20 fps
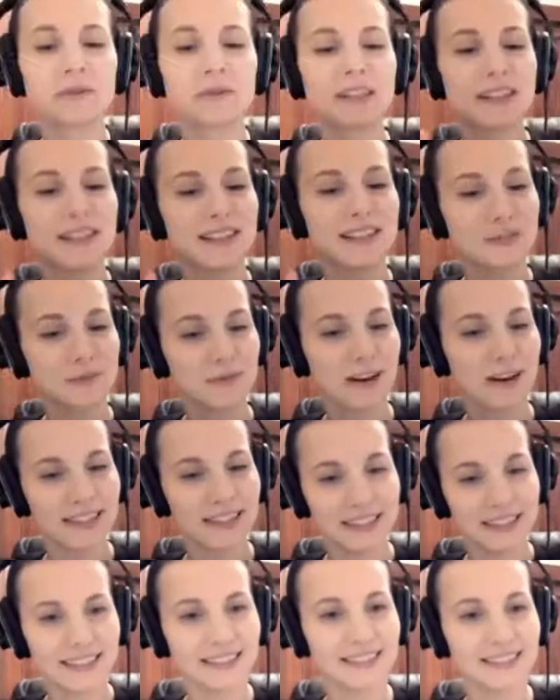this
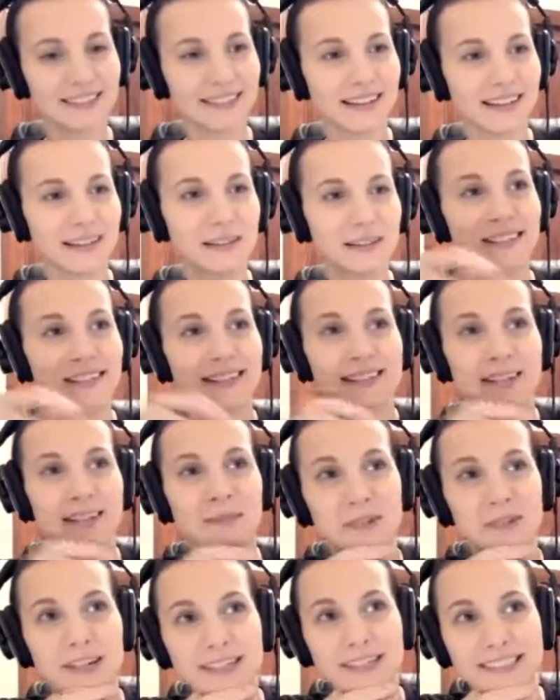ranking as I'm
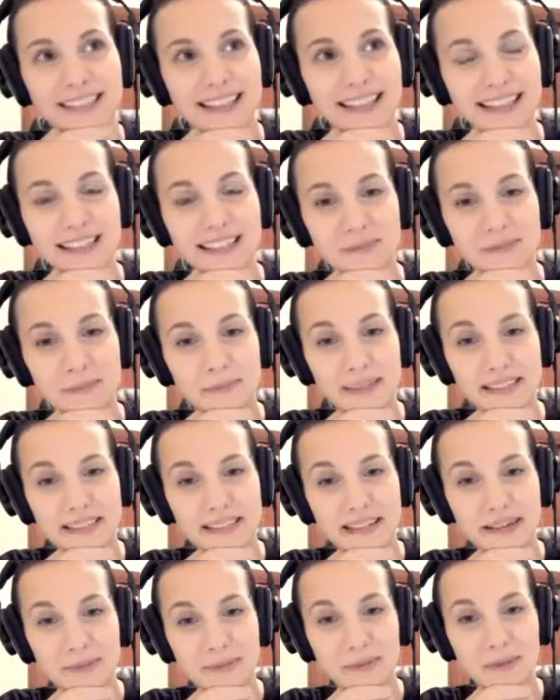trying to think of my
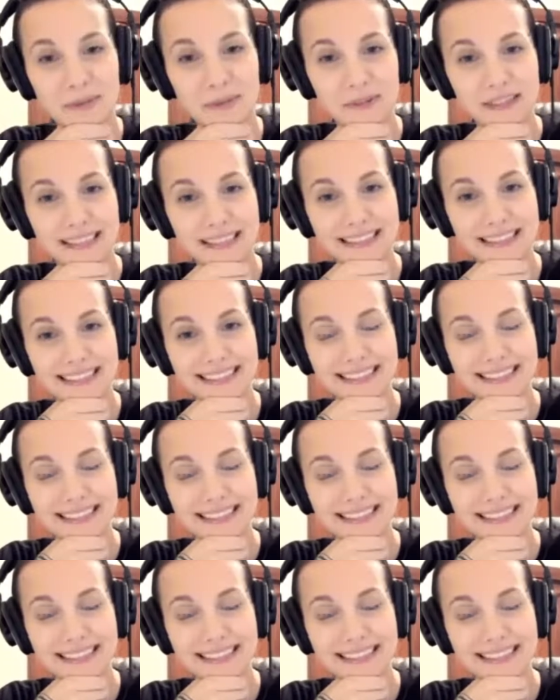top 3.